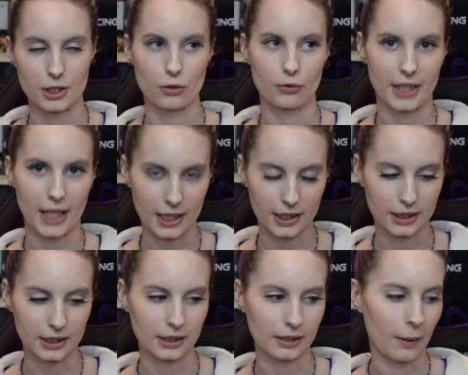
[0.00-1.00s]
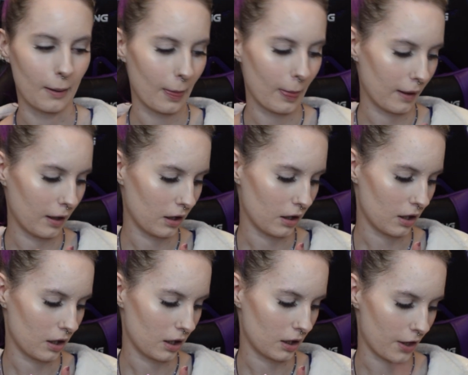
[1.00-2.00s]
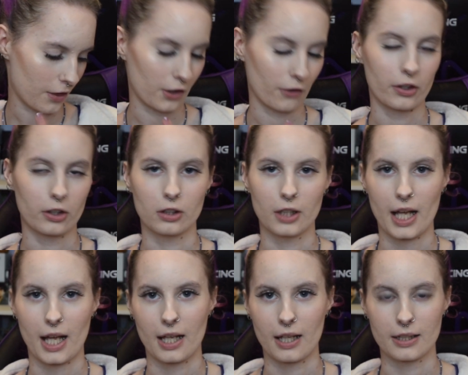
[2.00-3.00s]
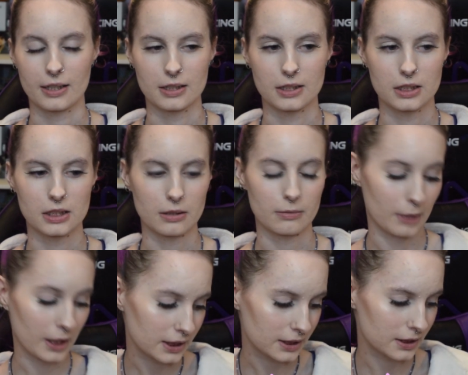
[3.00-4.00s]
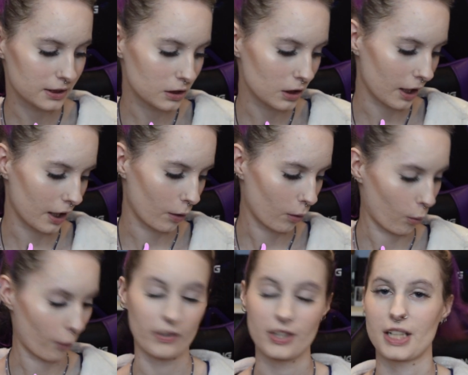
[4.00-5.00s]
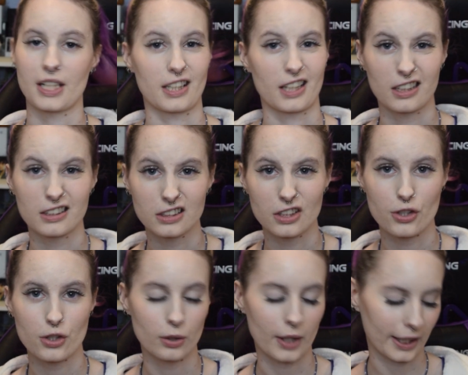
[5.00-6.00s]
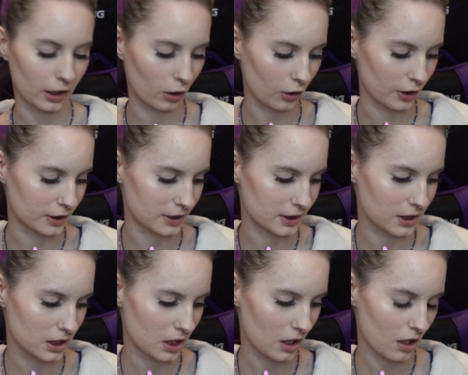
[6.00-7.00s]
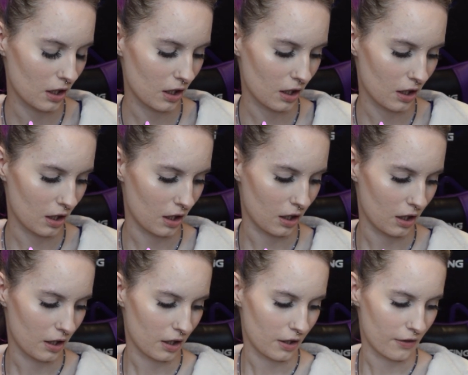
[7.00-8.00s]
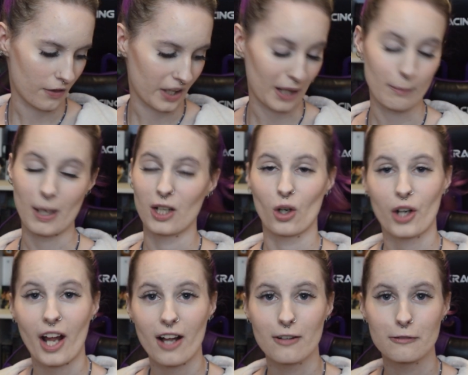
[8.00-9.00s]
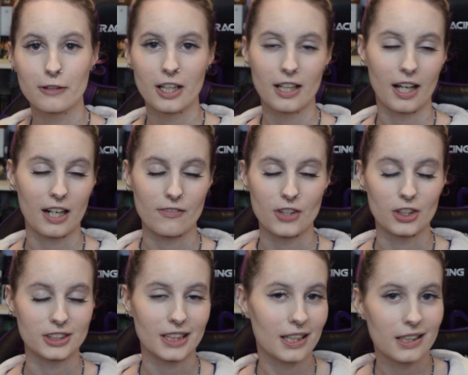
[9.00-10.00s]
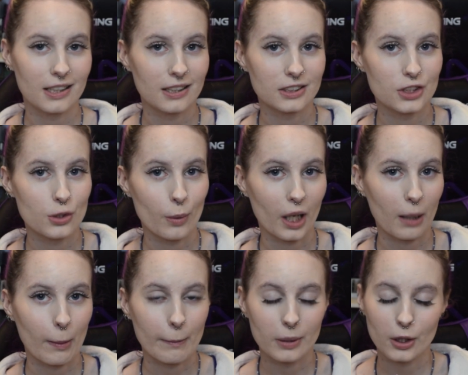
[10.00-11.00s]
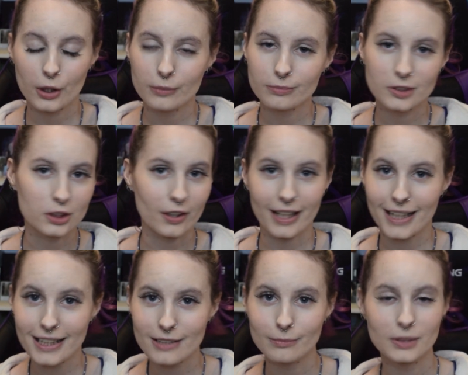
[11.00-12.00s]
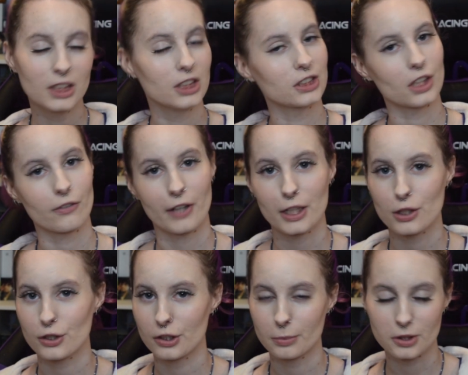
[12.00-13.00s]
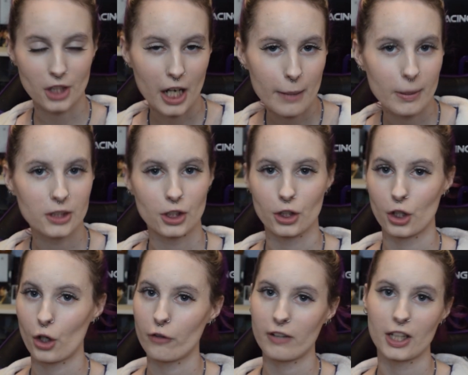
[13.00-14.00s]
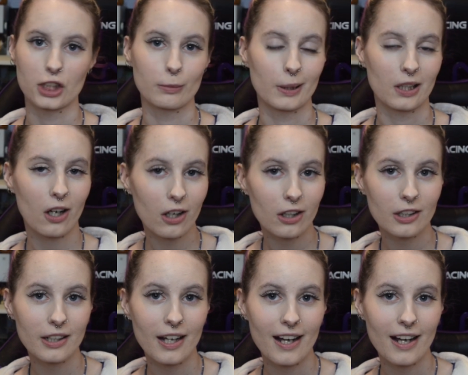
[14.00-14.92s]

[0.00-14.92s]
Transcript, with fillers: to reality, ethereal, and mess, or if there's anything else that you like noticed that I may not have. And if there is anything else that you want to comment below, go right ahead. Don't forget to subscribe and turn the notification bell on.